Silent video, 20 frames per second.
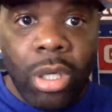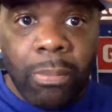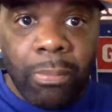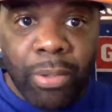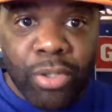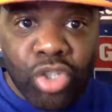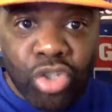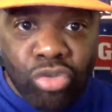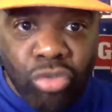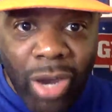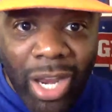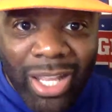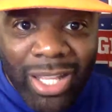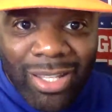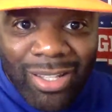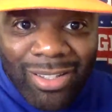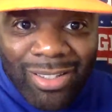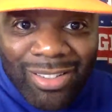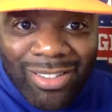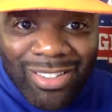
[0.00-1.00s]
But you
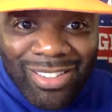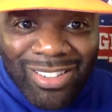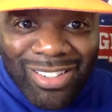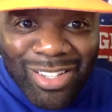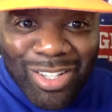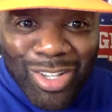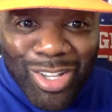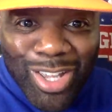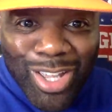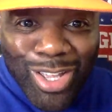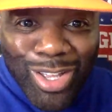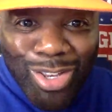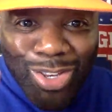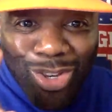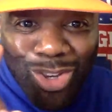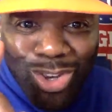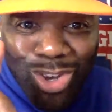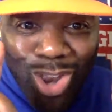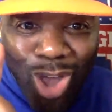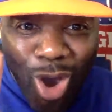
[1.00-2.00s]
ready?
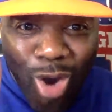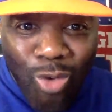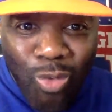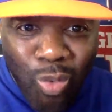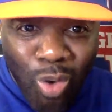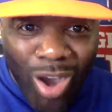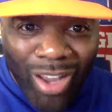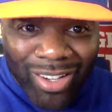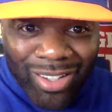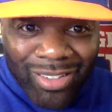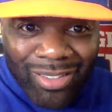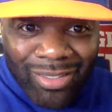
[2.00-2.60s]
No one